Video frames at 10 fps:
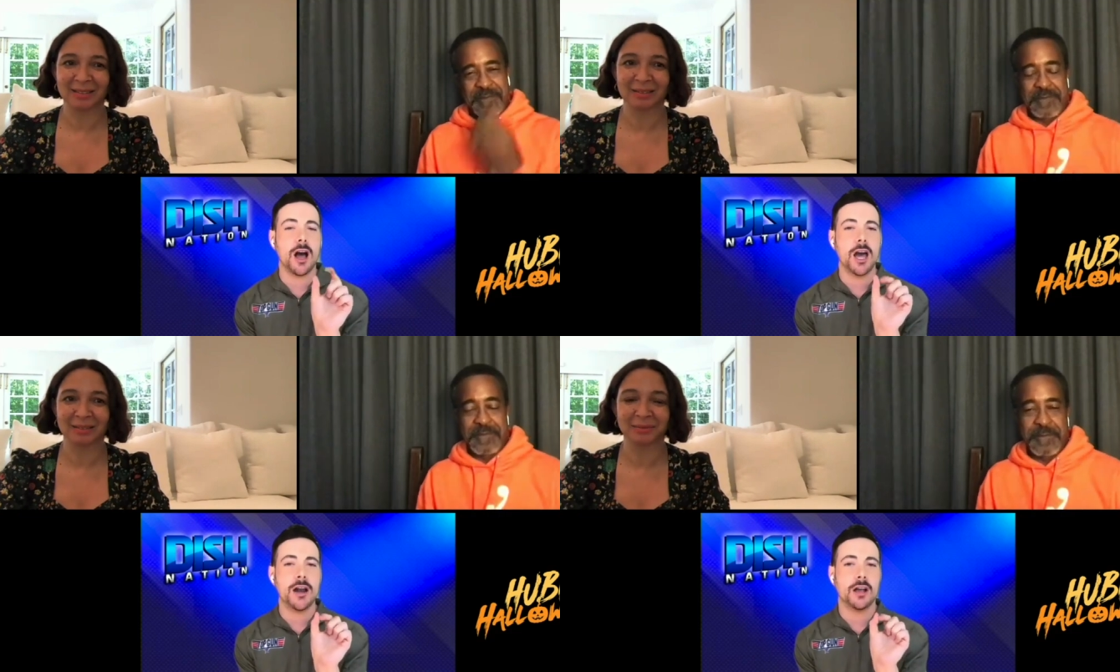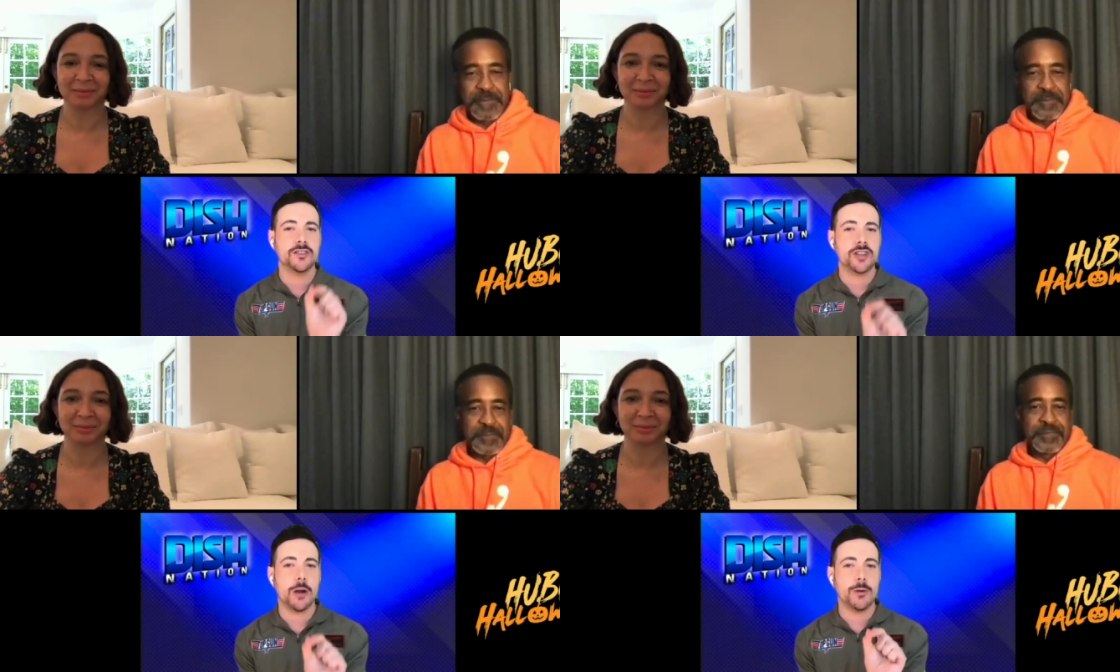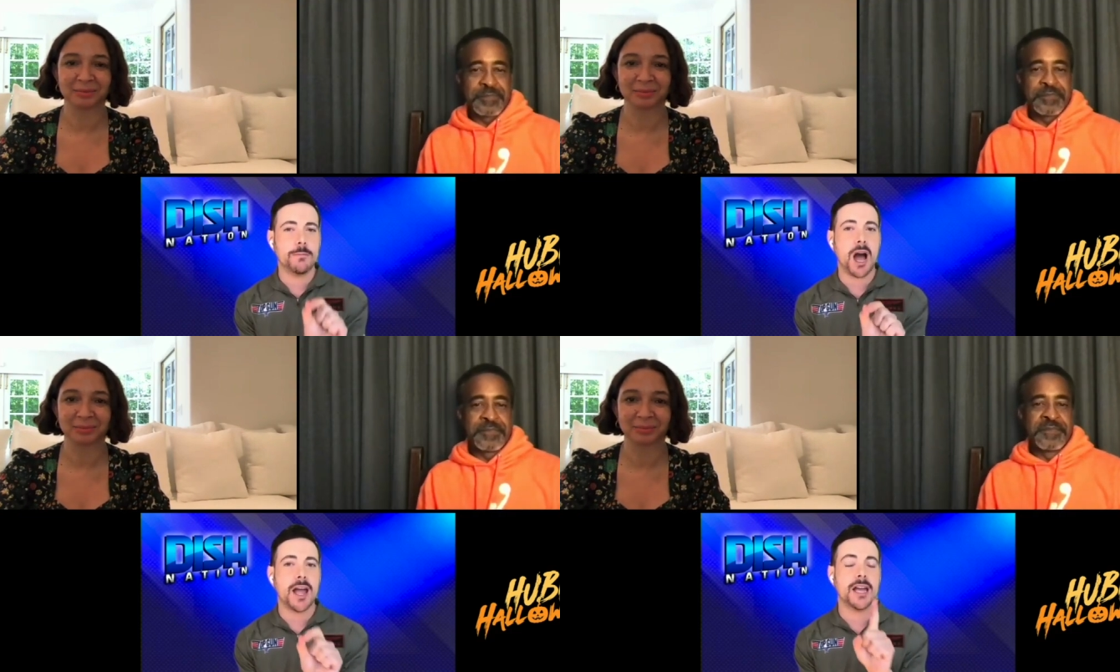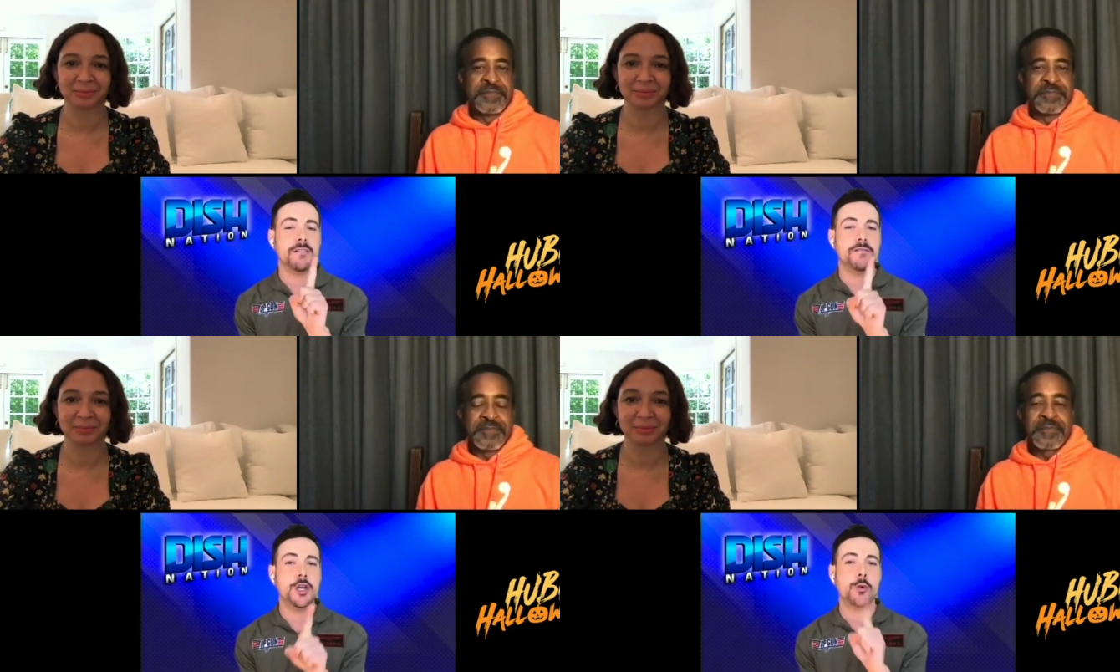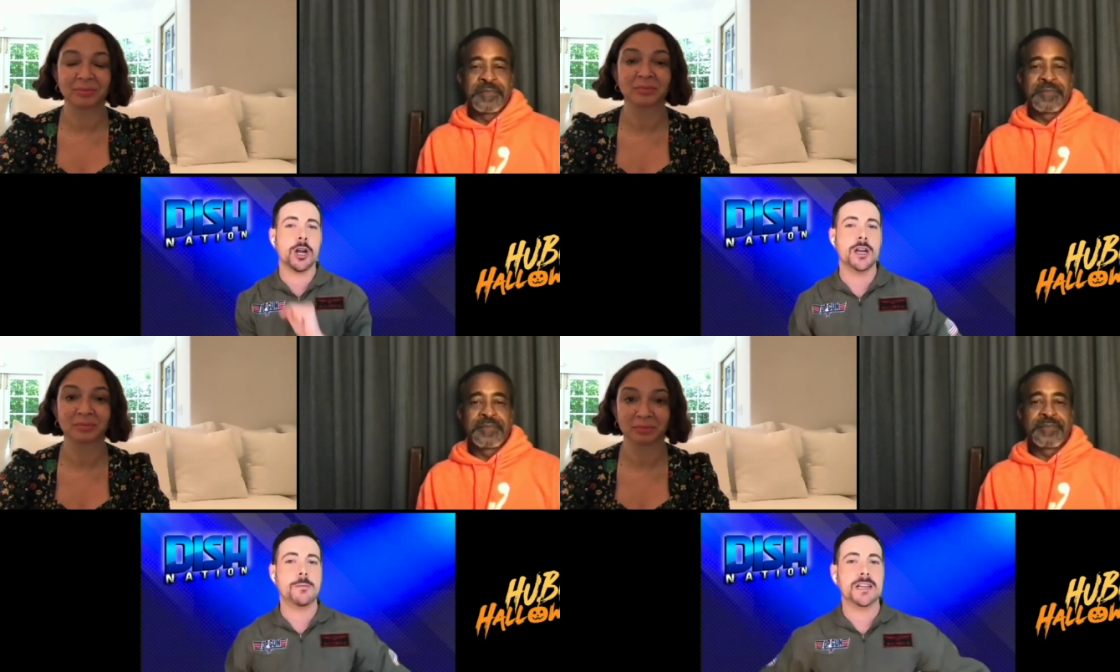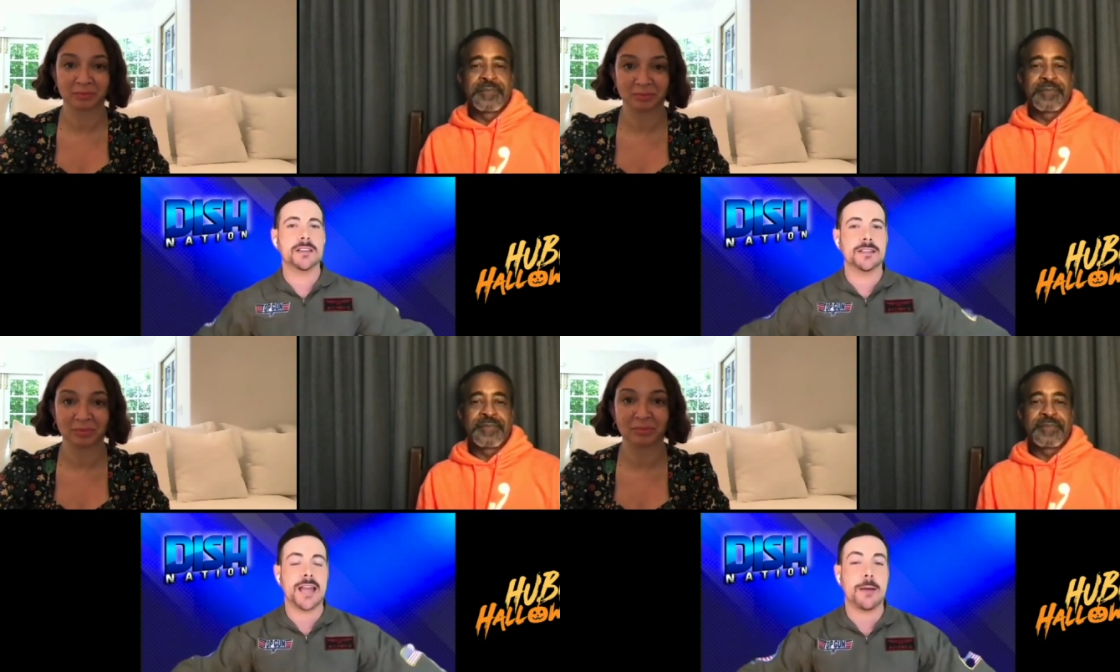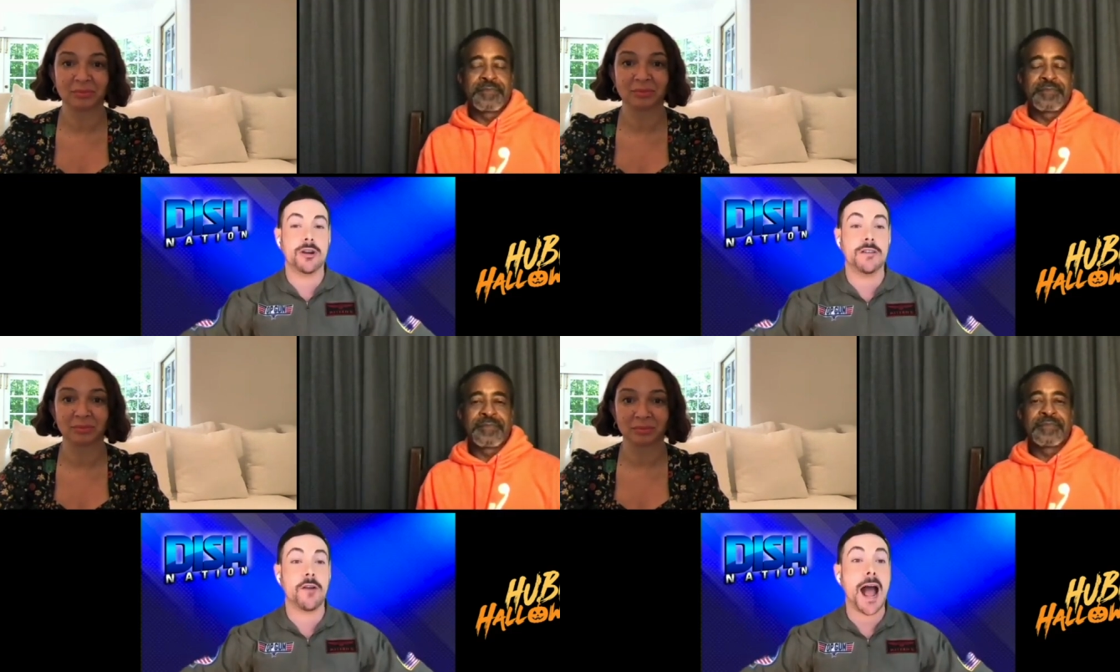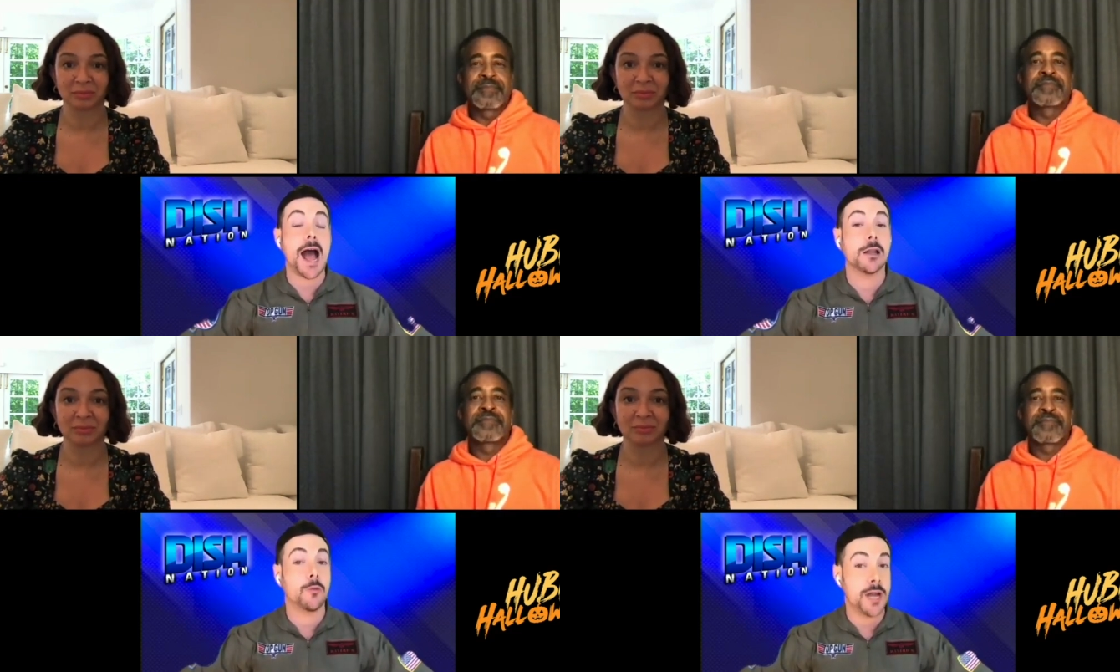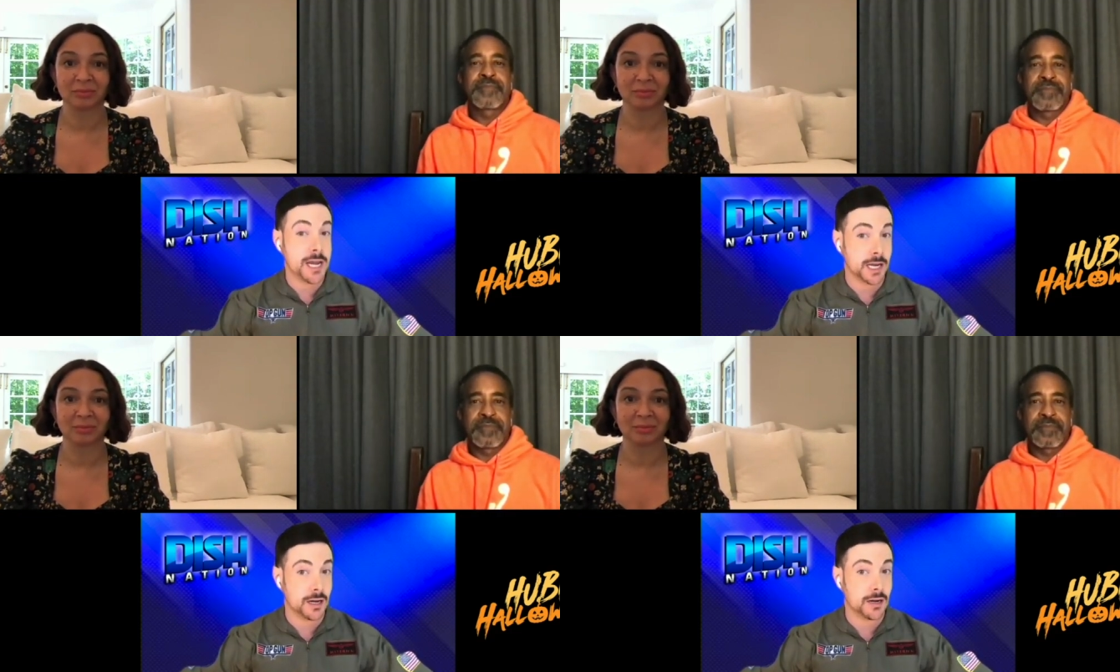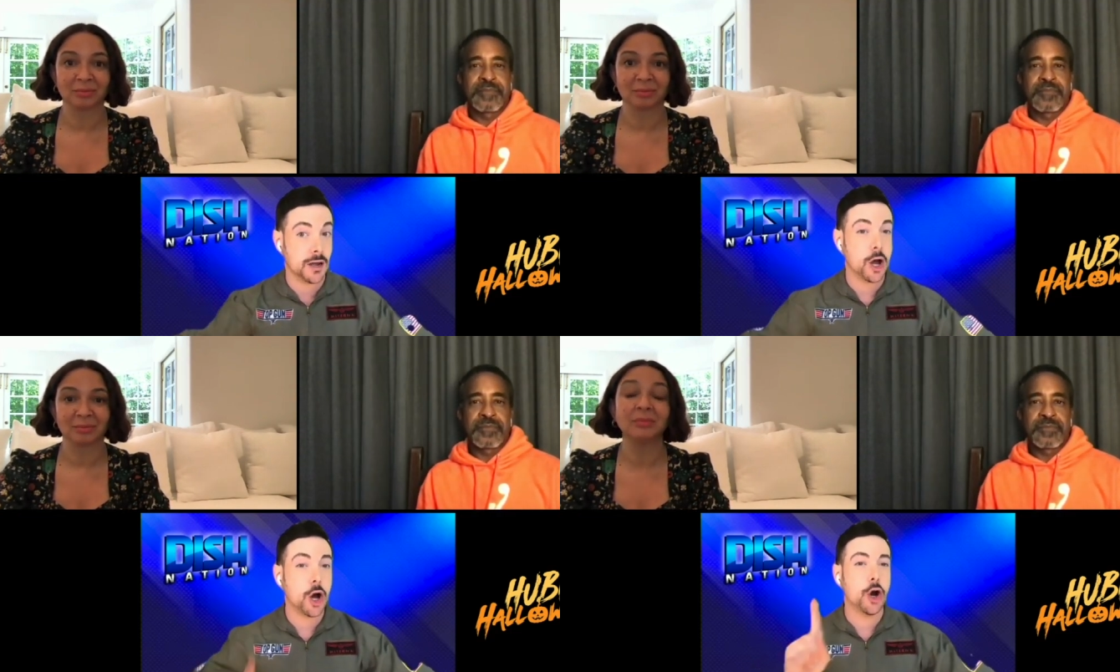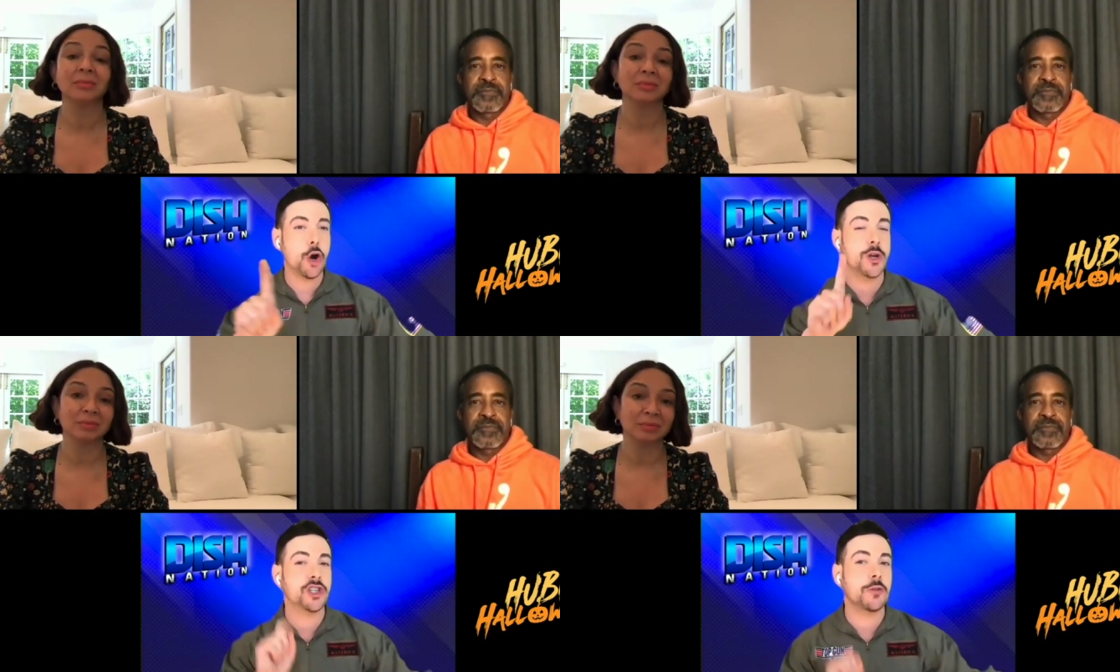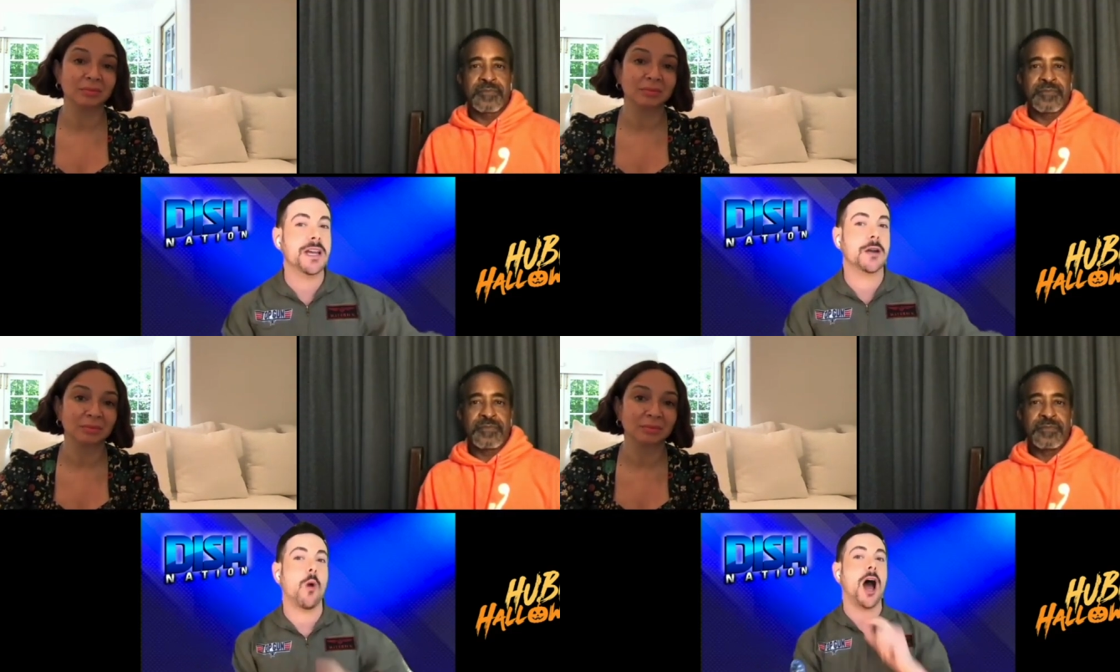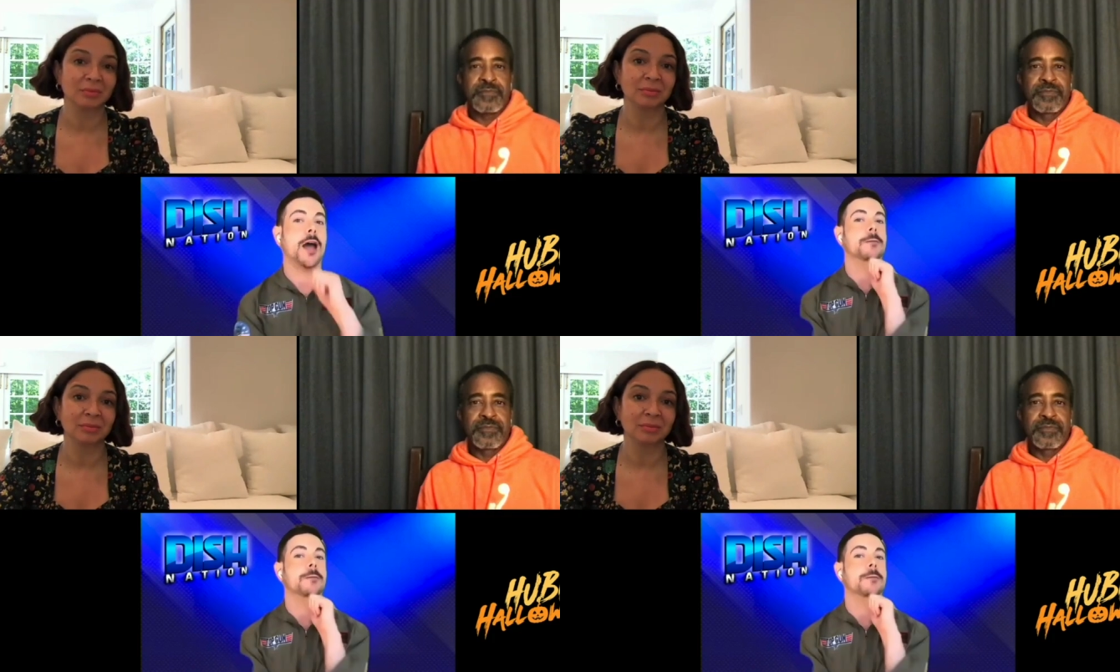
Speaker 1: and I'll start with Maya. If you were going to be a celebrity for Halloween, mm. who would you be and why?